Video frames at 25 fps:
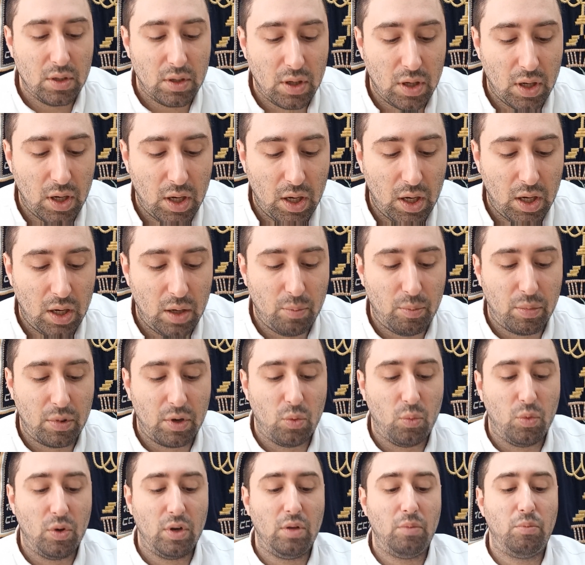but
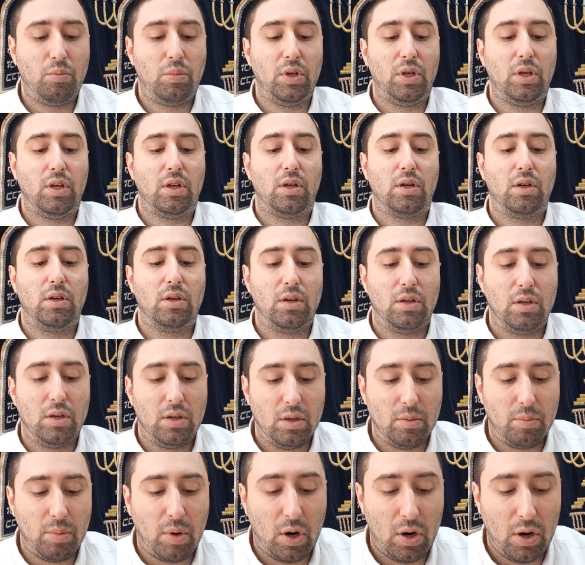it wouldn't be
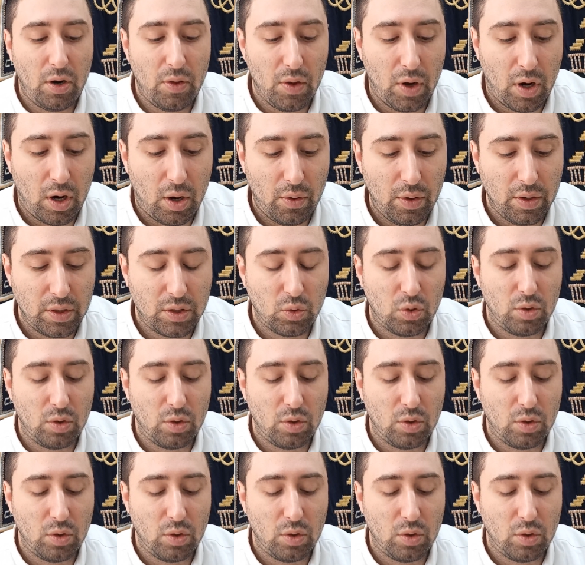part of the aris.